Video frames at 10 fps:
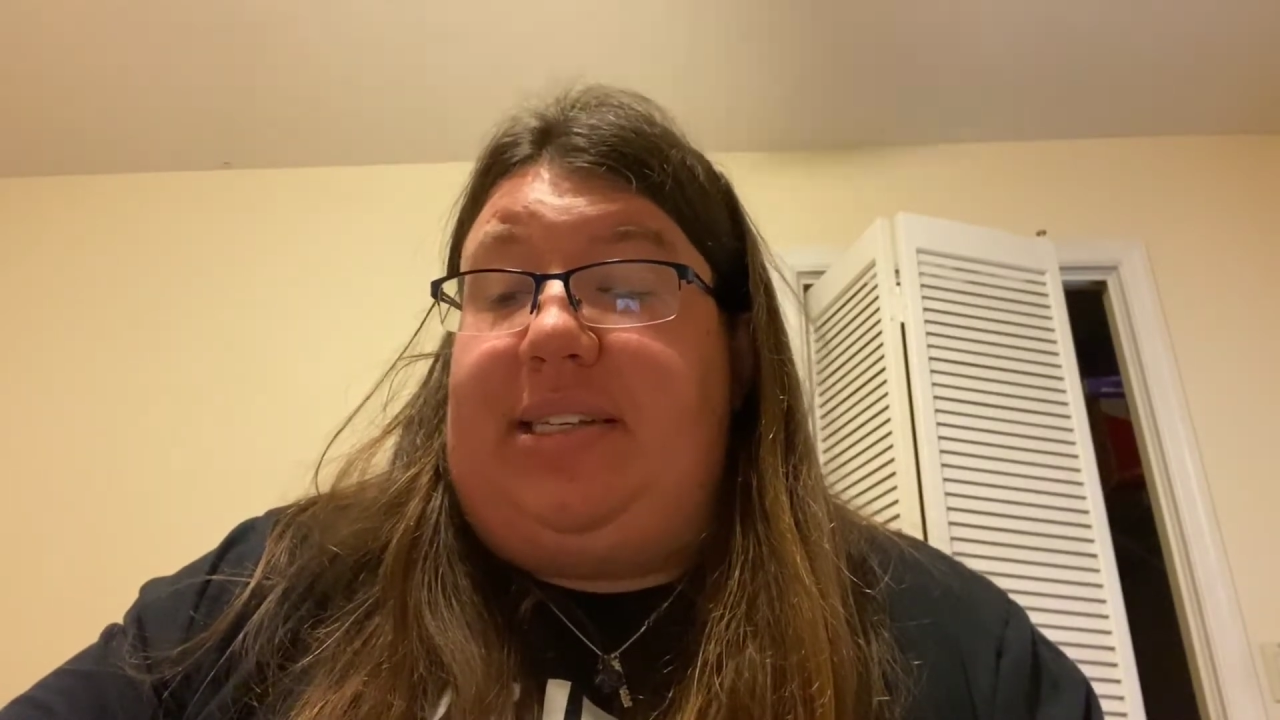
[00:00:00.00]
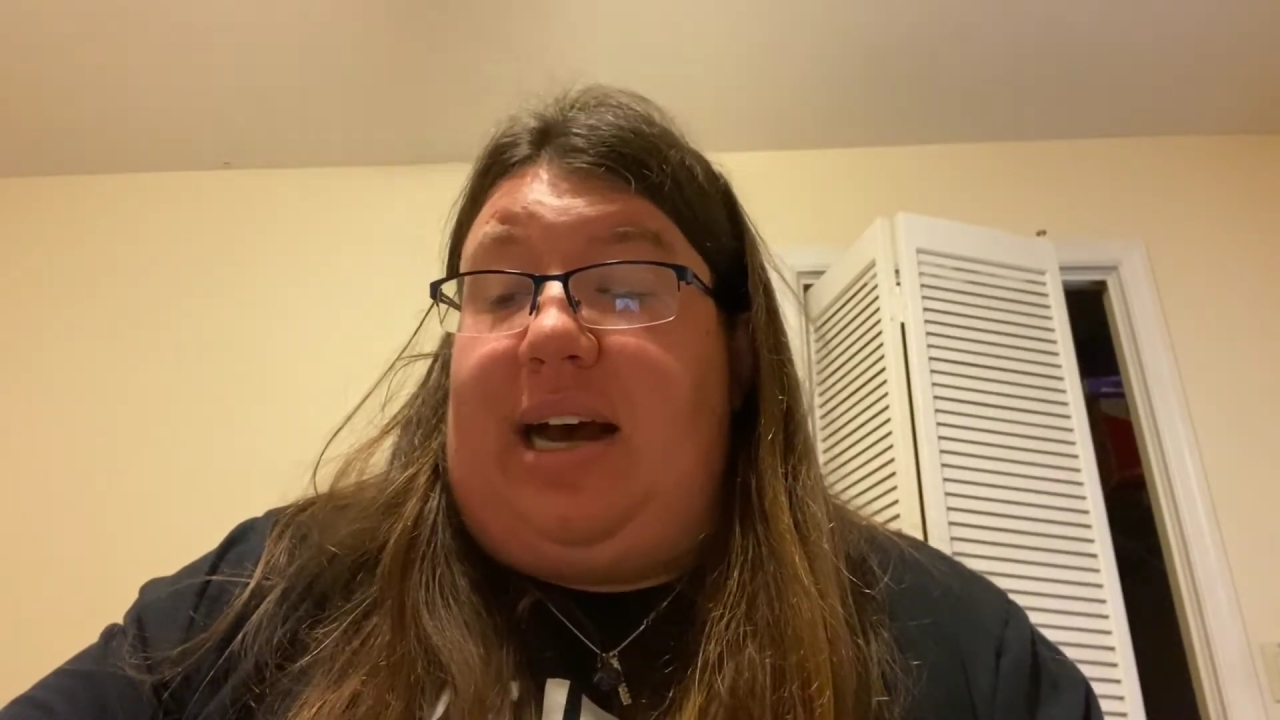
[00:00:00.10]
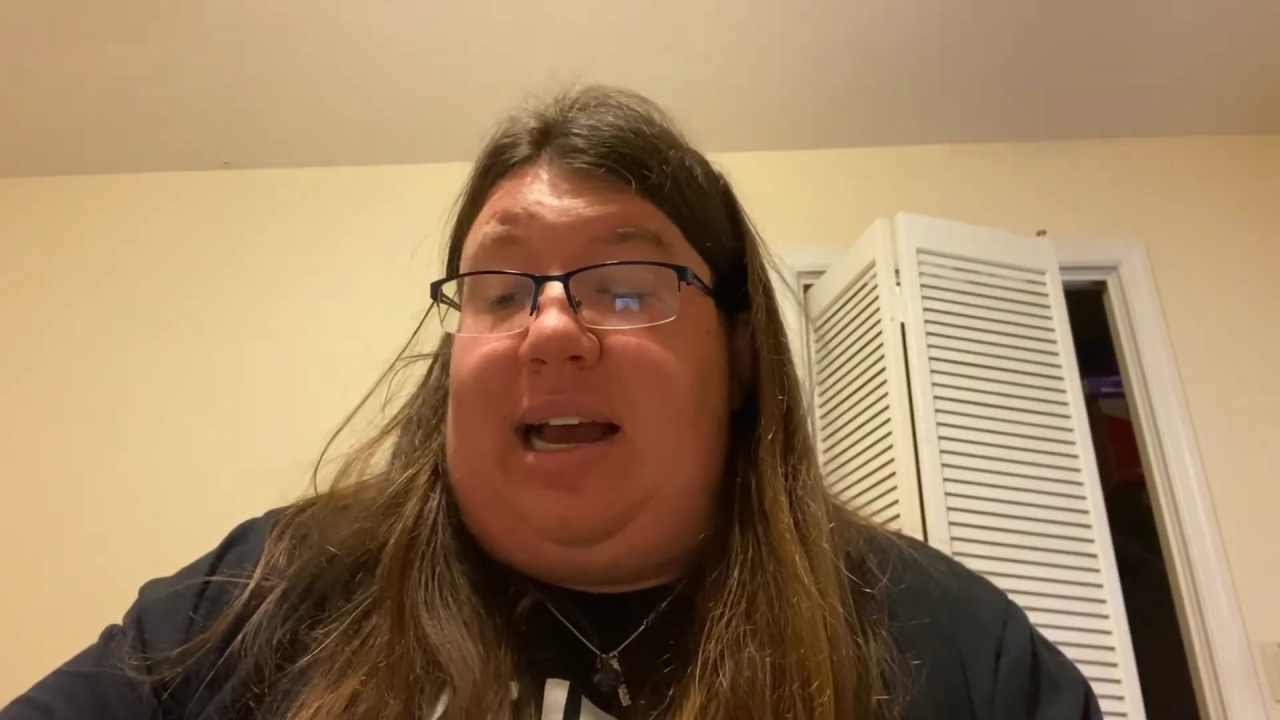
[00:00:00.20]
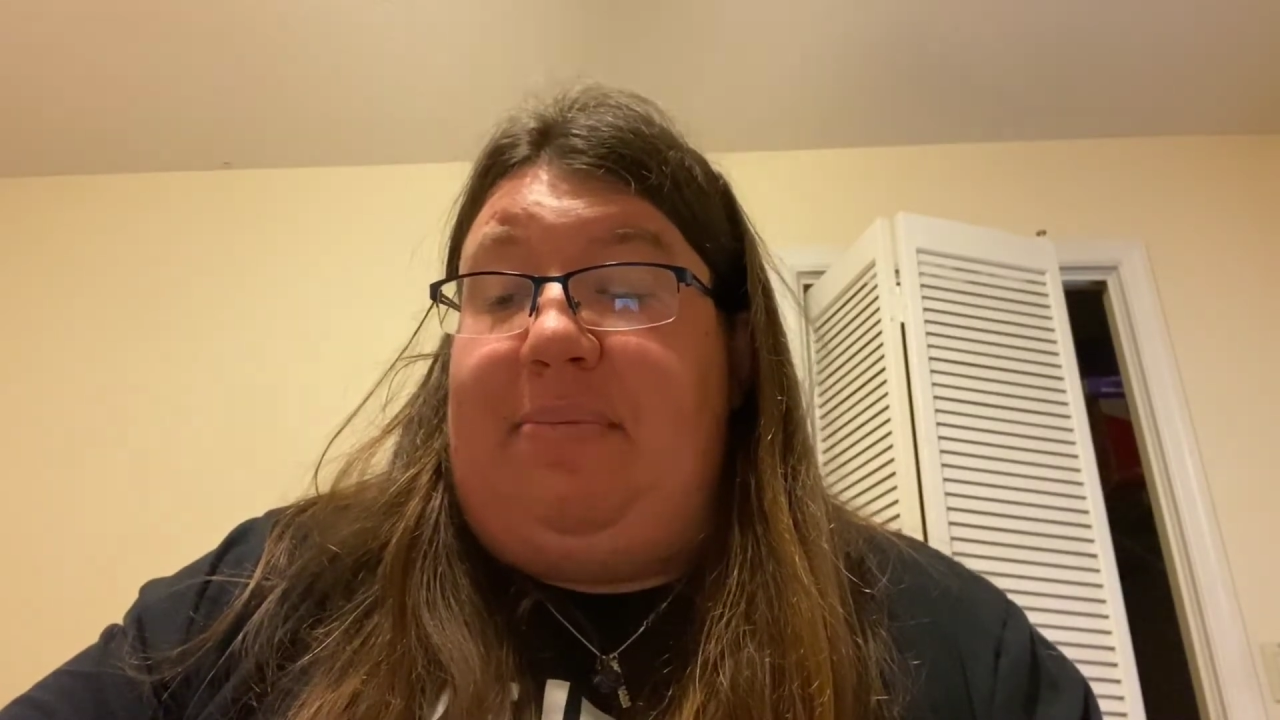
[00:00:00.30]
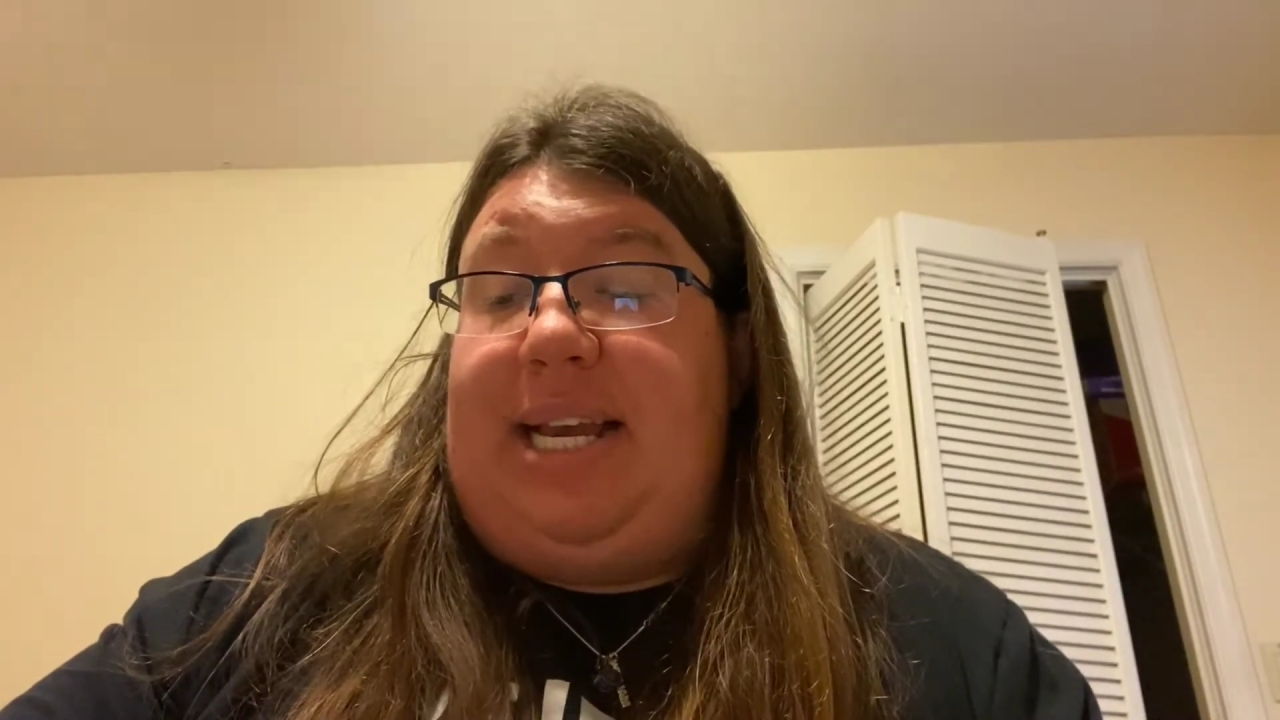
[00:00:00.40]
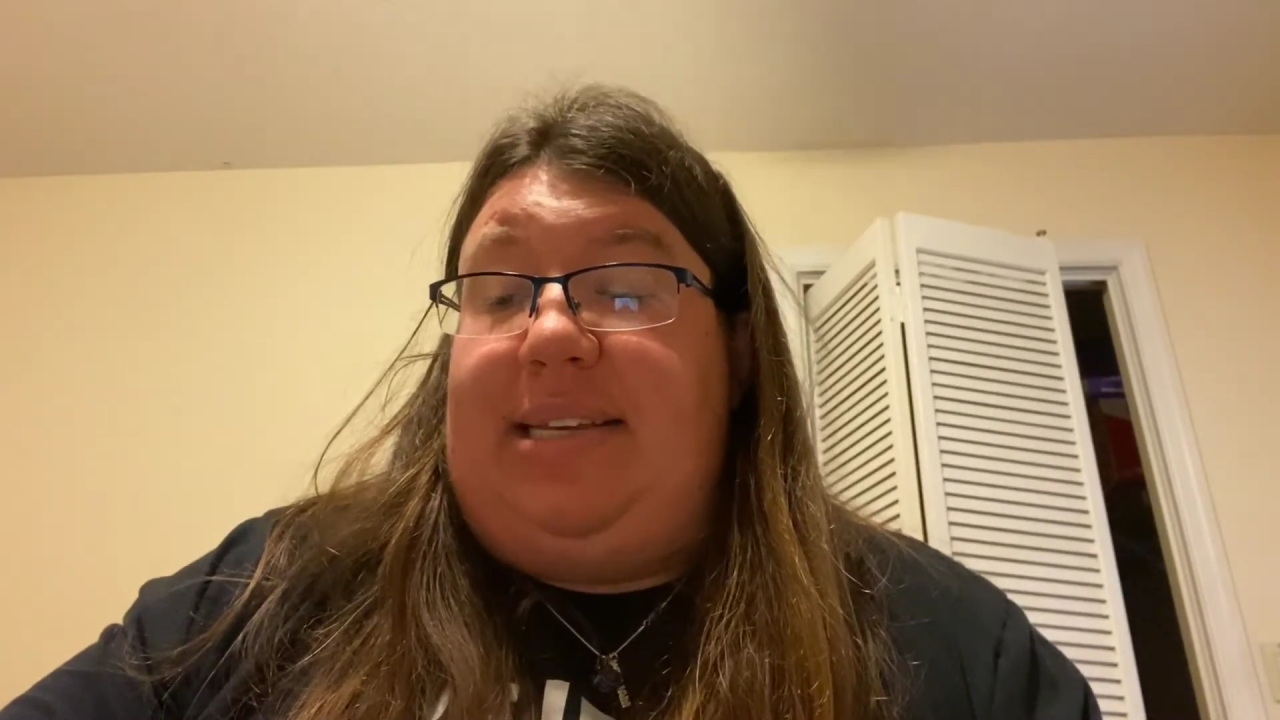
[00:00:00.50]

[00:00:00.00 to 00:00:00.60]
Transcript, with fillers: time,